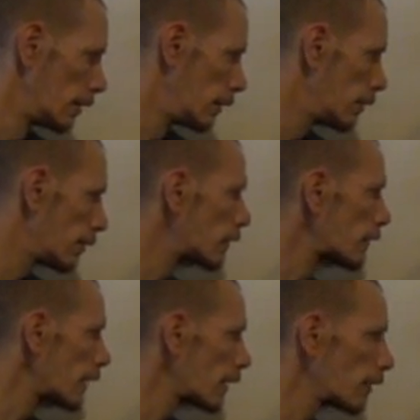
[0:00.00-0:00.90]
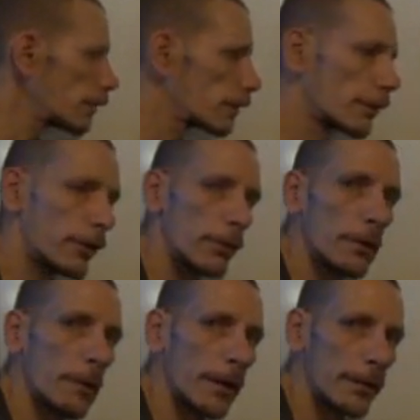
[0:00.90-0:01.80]
The Universal Declaration of
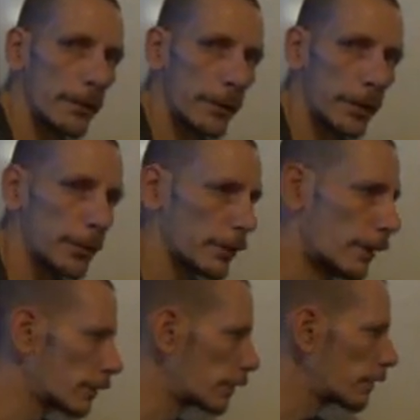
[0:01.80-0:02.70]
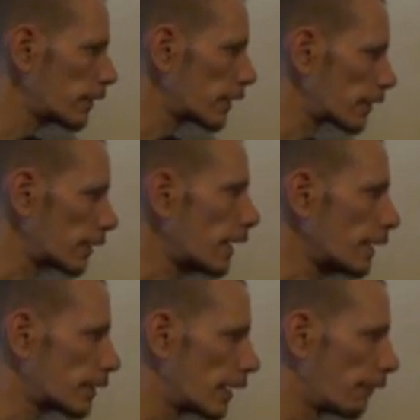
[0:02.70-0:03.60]
Human Rights and Freedoms, Article 6,
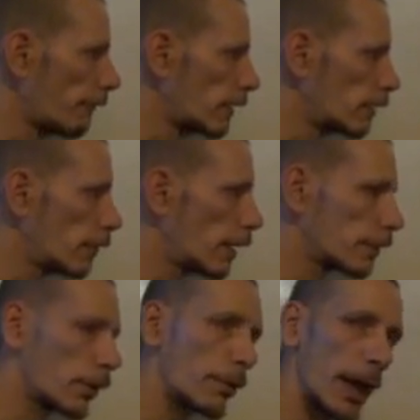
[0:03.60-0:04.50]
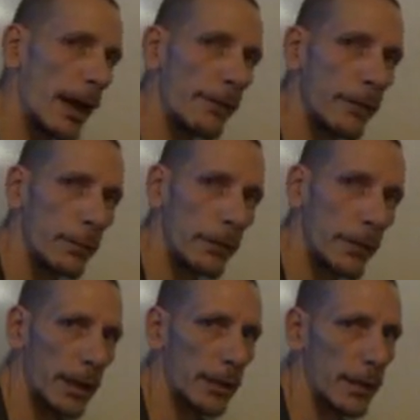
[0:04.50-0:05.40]
states that you don't have to be
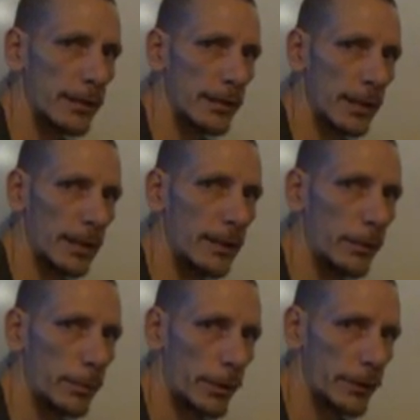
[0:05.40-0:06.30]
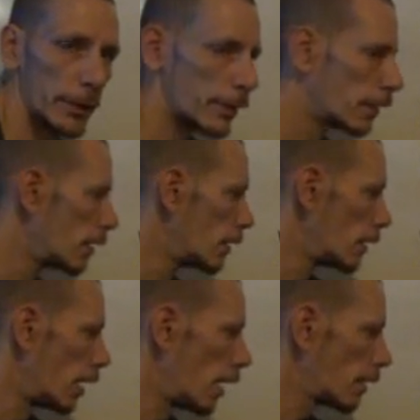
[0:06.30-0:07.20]
recognized as a legal person.
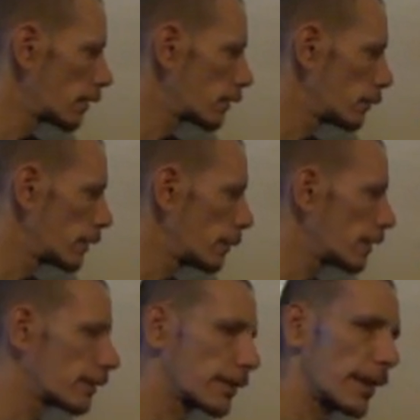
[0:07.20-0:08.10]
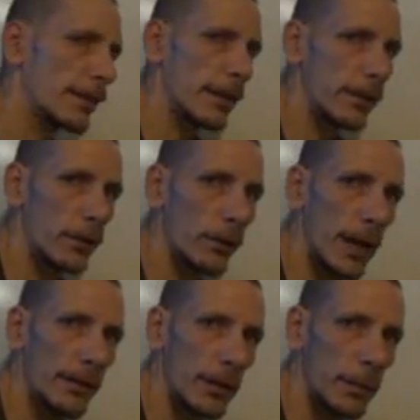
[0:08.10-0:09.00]
Article 21 states that you
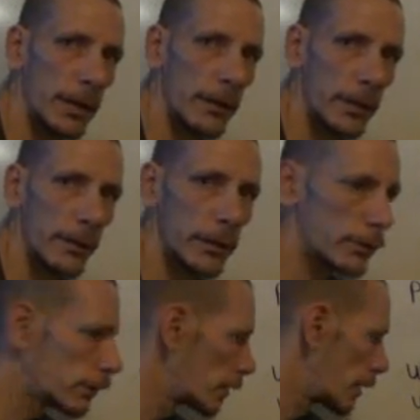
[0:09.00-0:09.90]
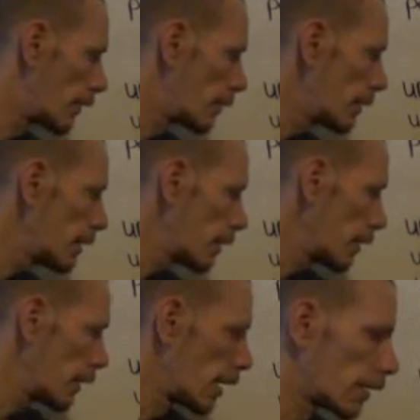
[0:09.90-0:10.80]
don't have to be in servitude to the government,
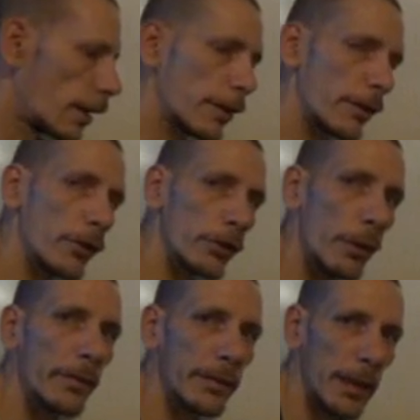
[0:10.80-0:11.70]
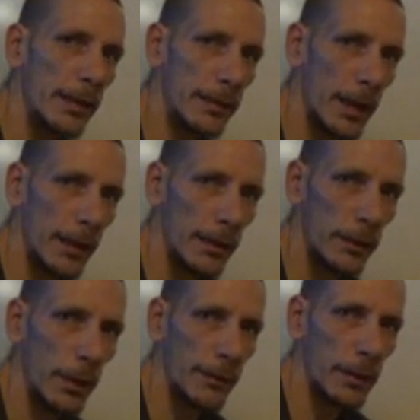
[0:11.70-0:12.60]
and Article 12 states that
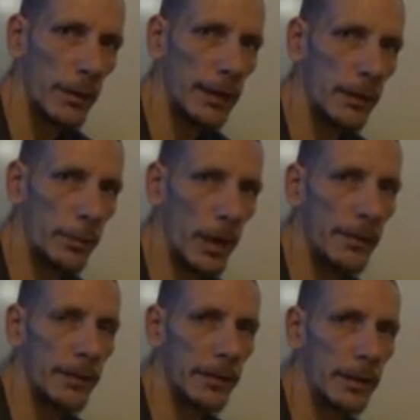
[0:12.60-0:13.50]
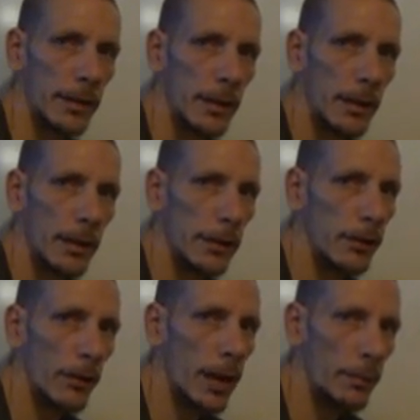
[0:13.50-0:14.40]
you have the right to privacy.
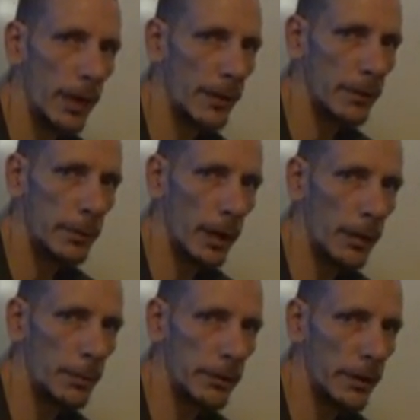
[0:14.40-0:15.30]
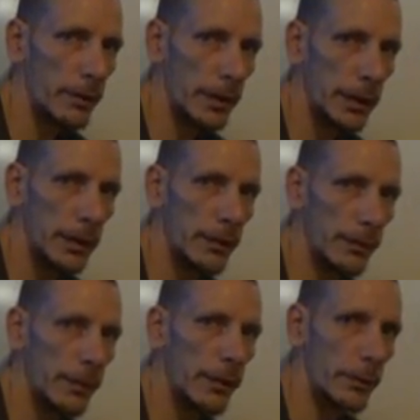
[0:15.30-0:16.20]
You don't have to be arbitrarily
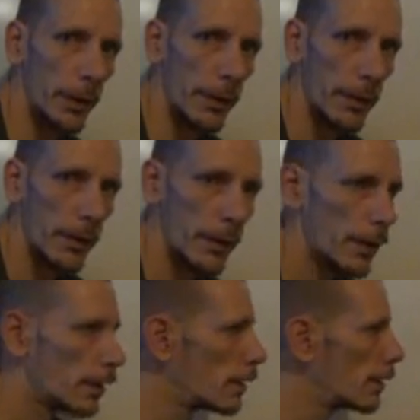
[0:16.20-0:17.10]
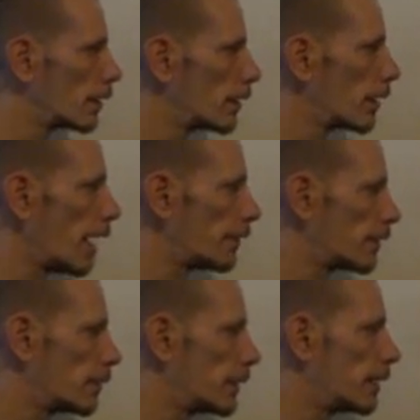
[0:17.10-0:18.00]
interfered with,
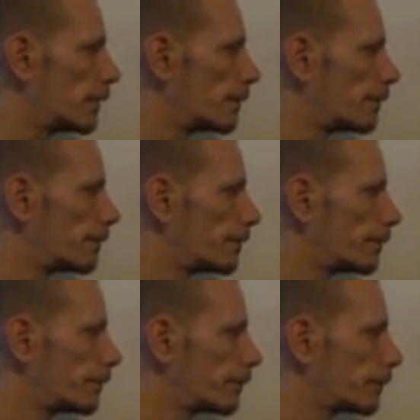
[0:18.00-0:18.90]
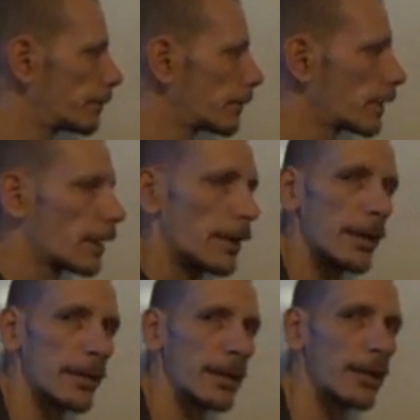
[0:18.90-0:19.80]
having to be
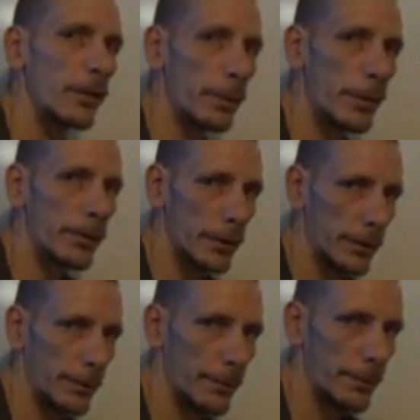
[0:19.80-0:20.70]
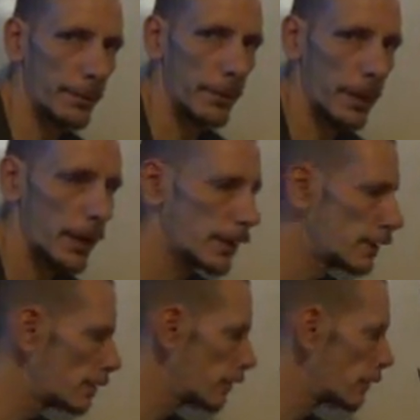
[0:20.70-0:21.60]
this legal person.
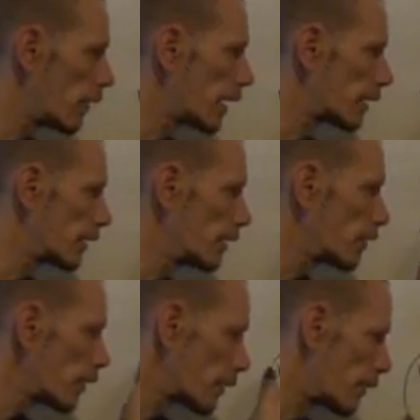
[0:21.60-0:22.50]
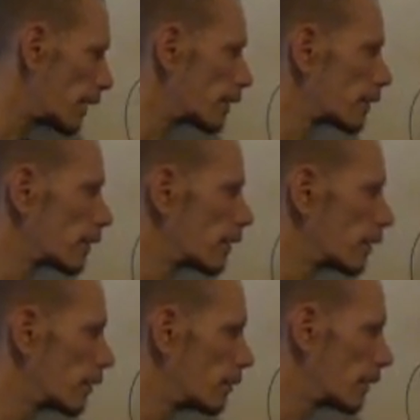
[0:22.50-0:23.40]
This is your right. These are your rights,
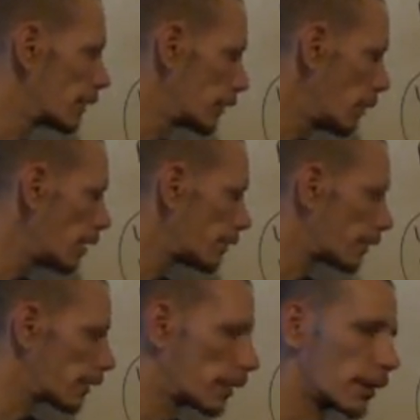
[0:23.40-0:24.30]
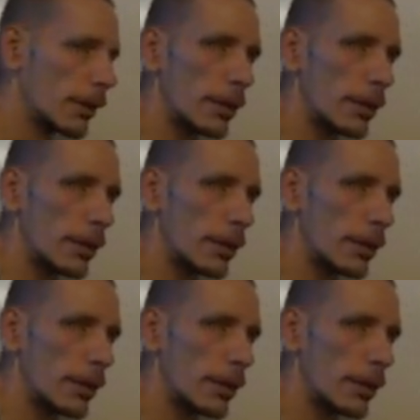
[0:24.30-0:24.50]
because you are free.